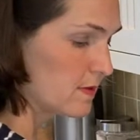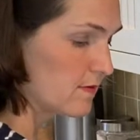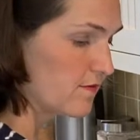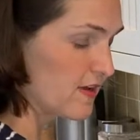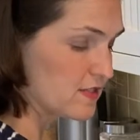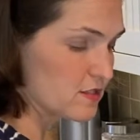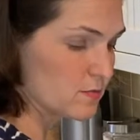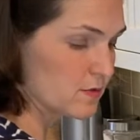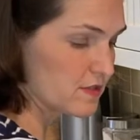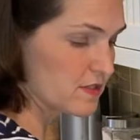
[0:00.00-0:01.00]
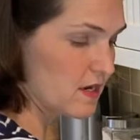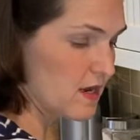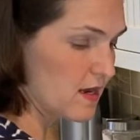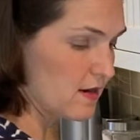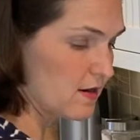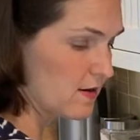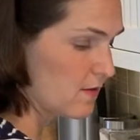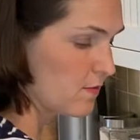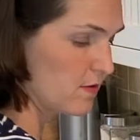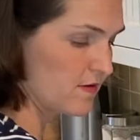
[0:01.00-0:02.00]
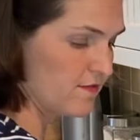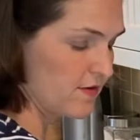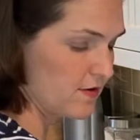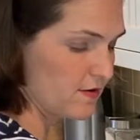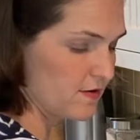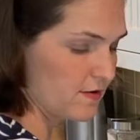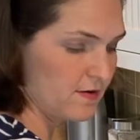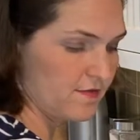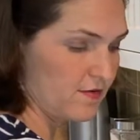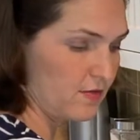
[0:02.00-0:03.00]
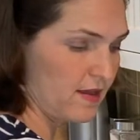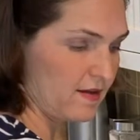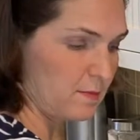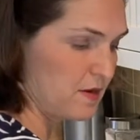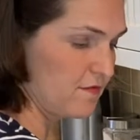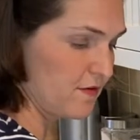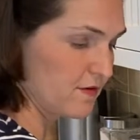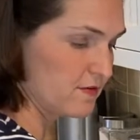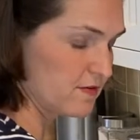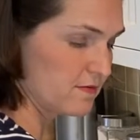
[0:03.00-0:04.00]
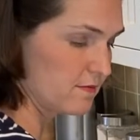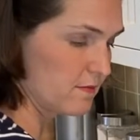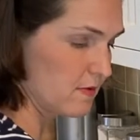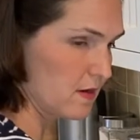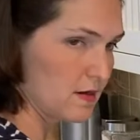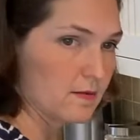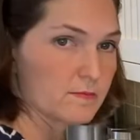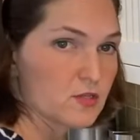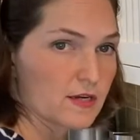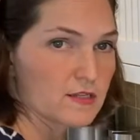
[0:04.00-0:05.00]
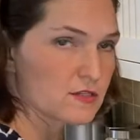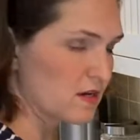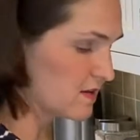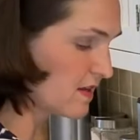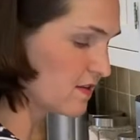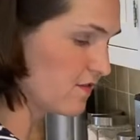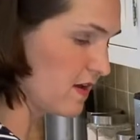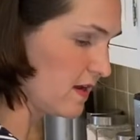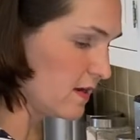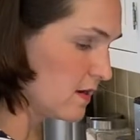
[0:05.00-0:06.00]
vegetable stock, or if you like beef or chicken stock, that's fine.